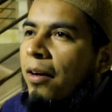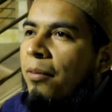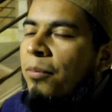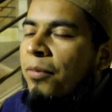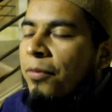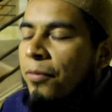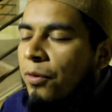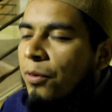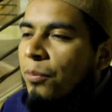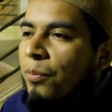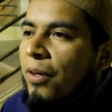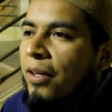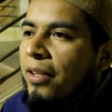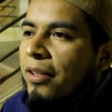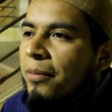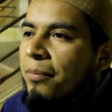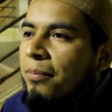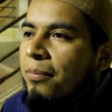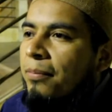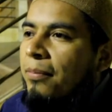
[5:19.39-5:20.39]
before
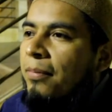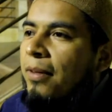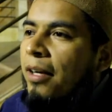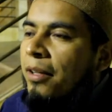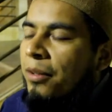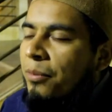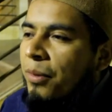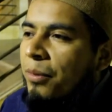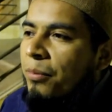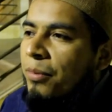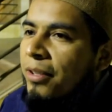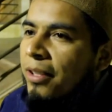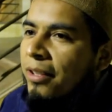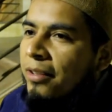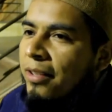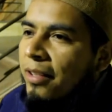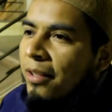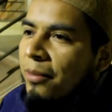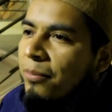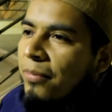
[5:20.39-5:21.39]
Maghrib. I remember
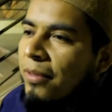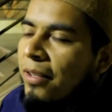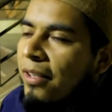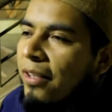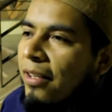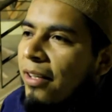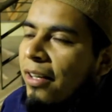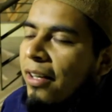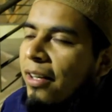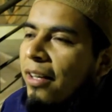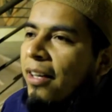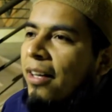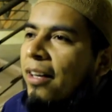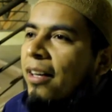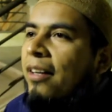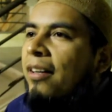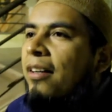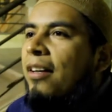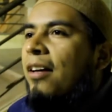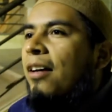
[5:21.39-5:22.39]
that time,
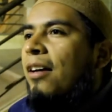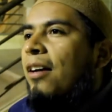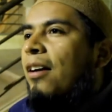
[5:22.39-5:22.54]
and